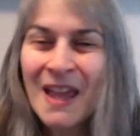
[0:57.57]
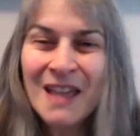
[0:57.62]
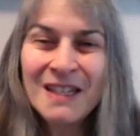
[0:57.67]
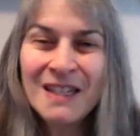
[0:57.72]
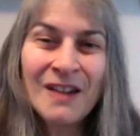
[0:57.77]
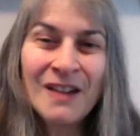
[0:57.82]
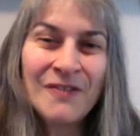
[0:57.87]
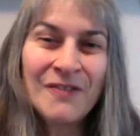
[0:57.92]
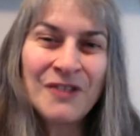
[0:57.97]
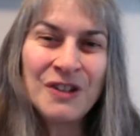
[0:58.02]

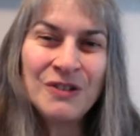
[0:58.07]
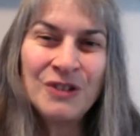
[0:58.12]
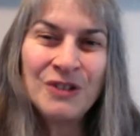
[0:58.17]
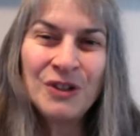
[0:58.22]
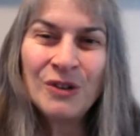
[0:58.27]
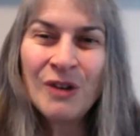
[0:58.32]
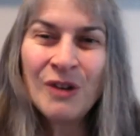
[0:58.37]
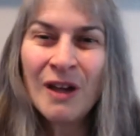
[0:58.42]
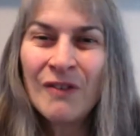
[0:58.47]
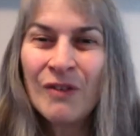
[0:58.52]
Now, if you
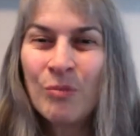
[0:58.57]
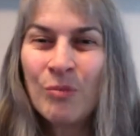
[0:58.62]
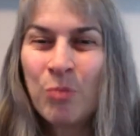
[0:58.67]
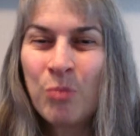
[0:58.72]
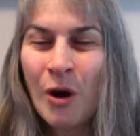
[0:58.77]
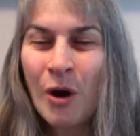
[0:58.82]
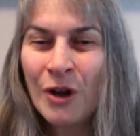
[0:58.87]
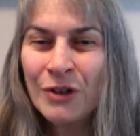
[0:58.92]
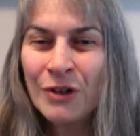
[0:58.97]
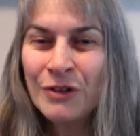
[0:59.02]
do have a
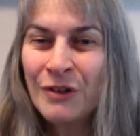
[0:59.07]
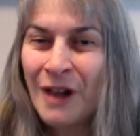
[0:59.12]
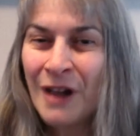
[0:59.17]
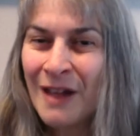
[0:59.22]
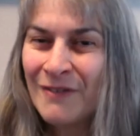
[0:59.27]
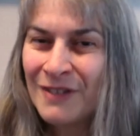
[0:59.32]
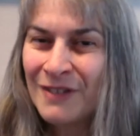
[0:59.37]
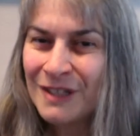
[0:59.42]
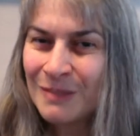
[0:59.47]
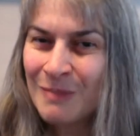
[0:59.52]
partner, I
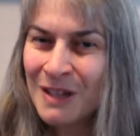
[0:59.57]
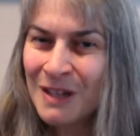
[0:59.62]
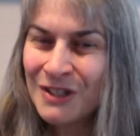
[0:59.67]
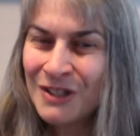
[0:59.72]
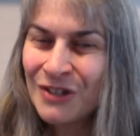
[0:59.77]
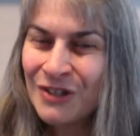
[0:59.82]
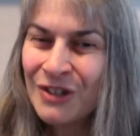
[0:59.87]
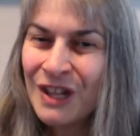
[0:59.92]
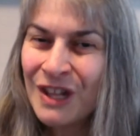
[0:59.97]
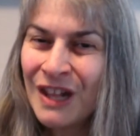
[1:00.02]
have a
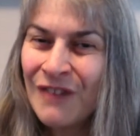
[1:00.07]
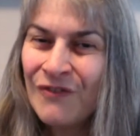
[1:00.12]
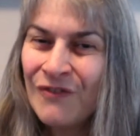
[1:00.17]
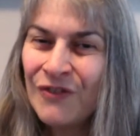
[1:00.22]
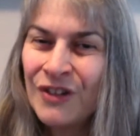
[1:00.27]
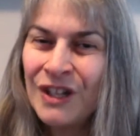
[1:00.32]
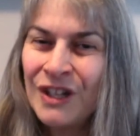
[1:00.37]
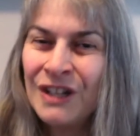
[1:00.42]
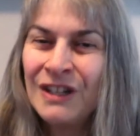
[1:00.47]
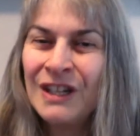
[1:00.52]
special gift
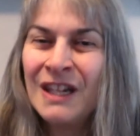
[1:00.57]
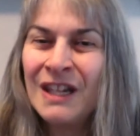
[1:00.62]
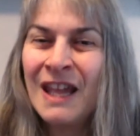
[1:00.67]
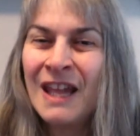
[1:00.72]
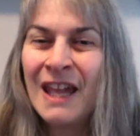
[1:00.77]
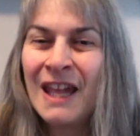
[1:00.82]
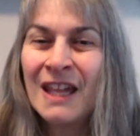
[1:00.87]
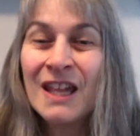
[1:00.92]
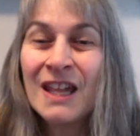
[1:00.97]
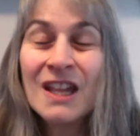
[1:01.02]
for you
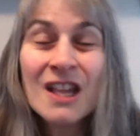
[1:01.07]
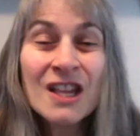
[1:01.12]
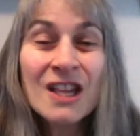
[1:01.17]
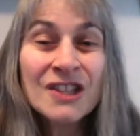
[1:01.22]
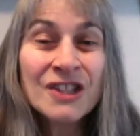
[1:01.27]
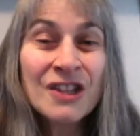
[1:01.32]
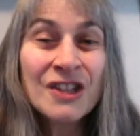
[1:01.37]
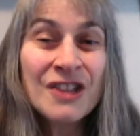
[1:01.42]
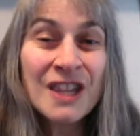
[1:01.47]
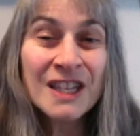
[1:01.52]
today,
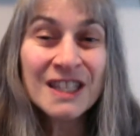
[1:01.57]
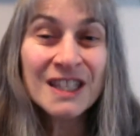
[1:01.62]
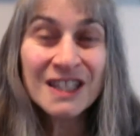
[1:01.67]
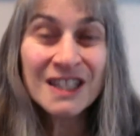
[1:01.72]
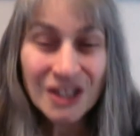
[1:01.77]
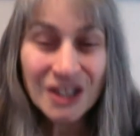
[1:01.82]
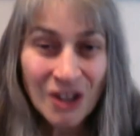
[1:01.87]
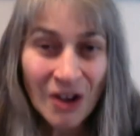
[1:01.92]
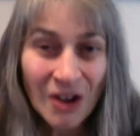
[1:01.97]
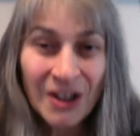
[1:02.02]
so that
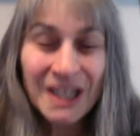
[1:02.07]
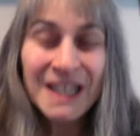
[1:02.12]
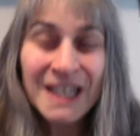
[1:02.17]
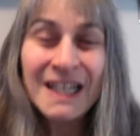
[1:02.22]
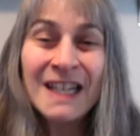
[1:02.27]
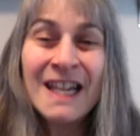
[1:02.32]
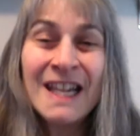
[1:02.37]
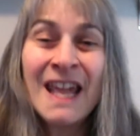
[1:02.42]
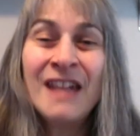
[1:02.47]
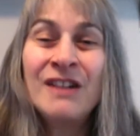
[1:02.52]
starting
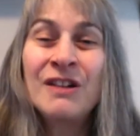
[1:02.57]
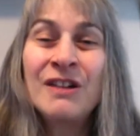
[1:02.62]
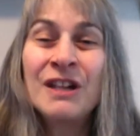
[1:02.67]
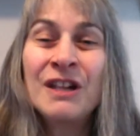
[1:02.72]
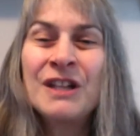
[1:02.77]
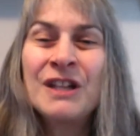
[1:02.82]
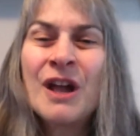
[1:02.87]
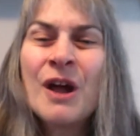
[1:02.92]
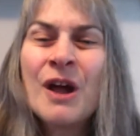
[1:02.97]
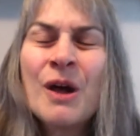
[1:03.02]
today, you
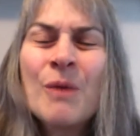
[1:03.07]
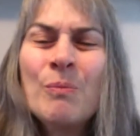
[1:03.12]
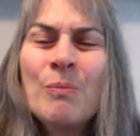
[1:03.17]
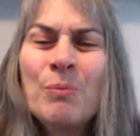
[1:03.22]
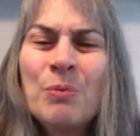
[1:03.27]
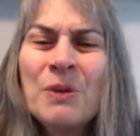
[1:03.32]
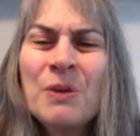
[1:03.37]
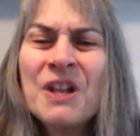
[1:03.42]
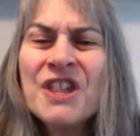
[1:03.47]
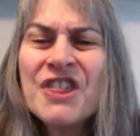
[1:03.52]
can
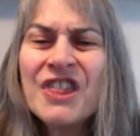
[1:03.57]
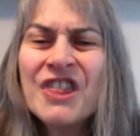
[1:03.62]
breathe